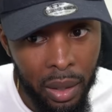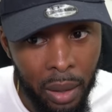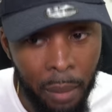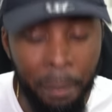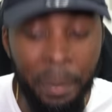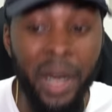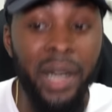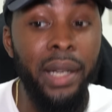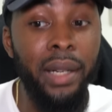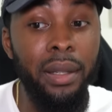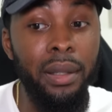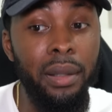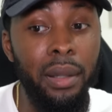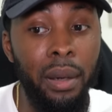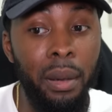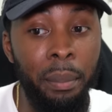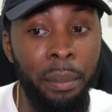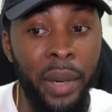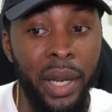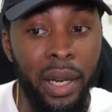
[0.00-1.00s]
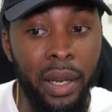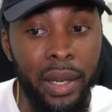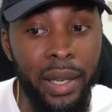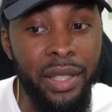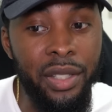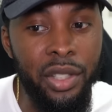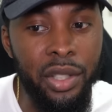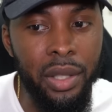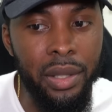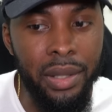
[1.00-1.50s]
but it but
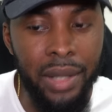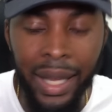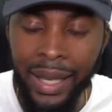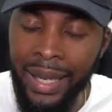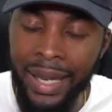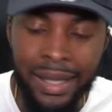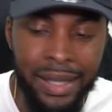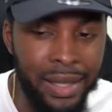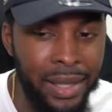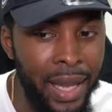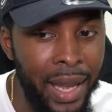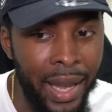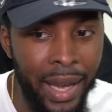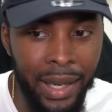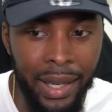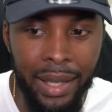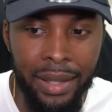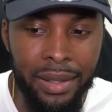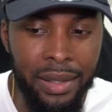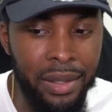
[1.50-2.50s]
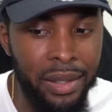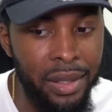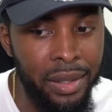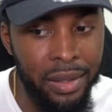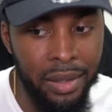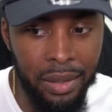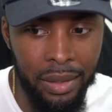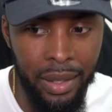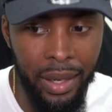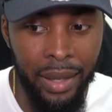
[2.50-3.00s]
it's just like I said, it's
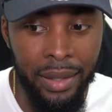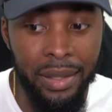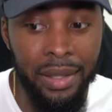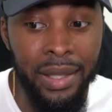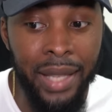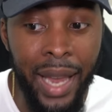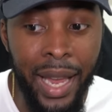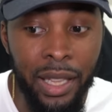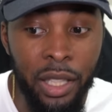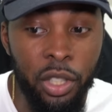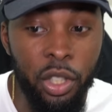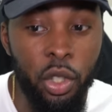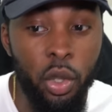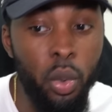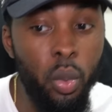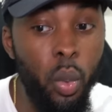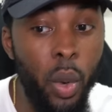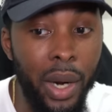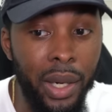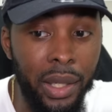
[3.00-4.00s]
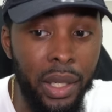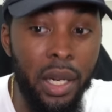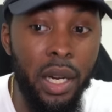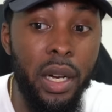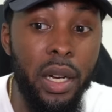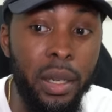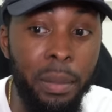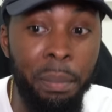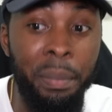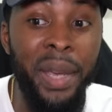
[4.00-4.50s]
just, it's telling you what
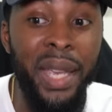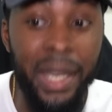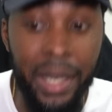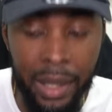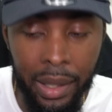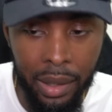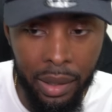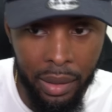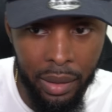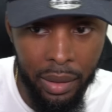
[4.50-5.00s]
could be.